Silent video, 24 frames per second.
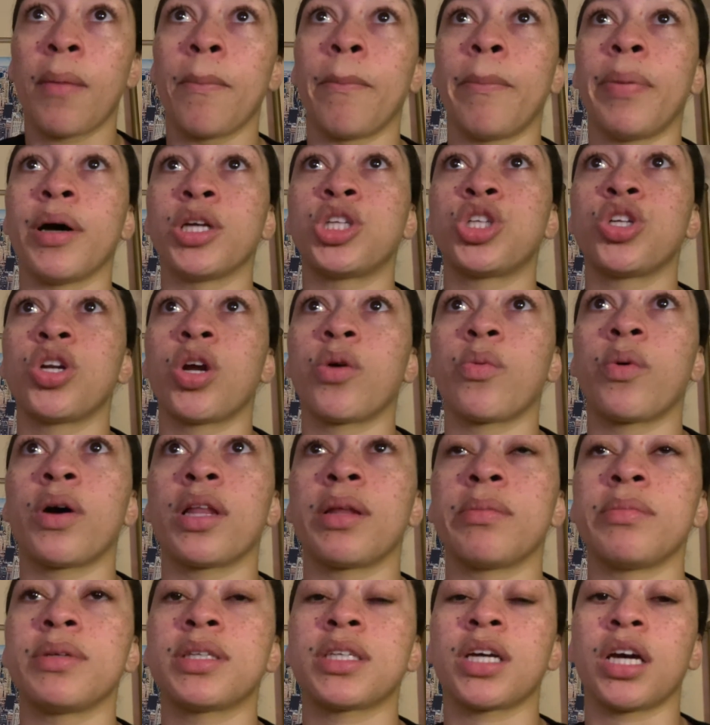But you know what? Let
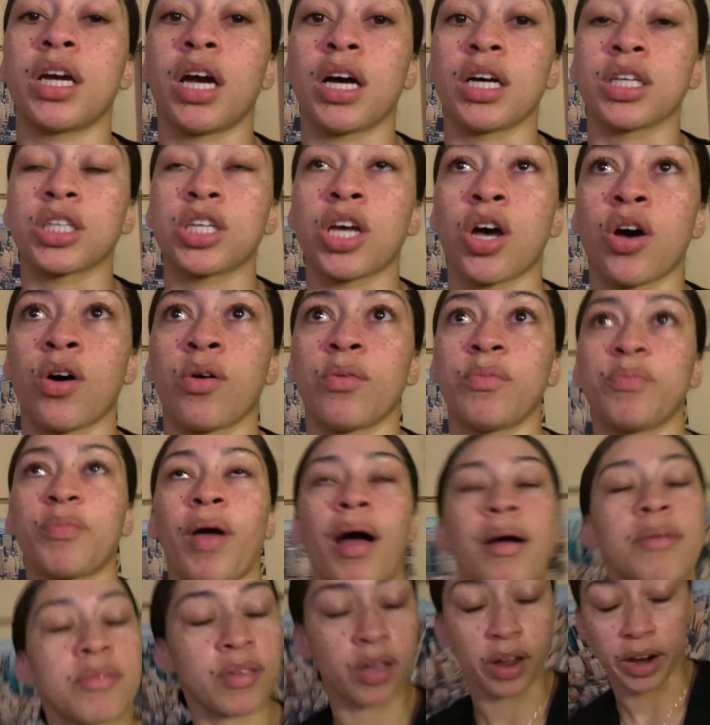me tell y'all. So
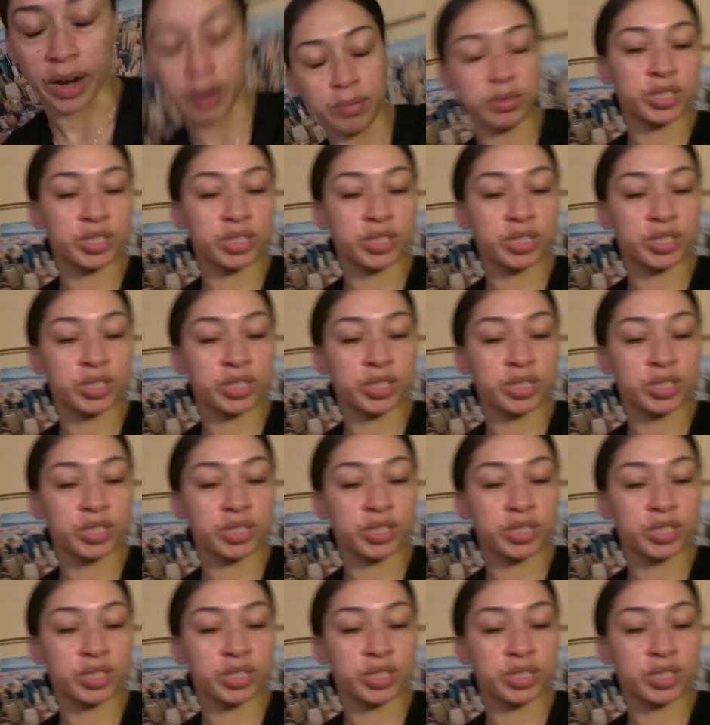I'm sorry, I'm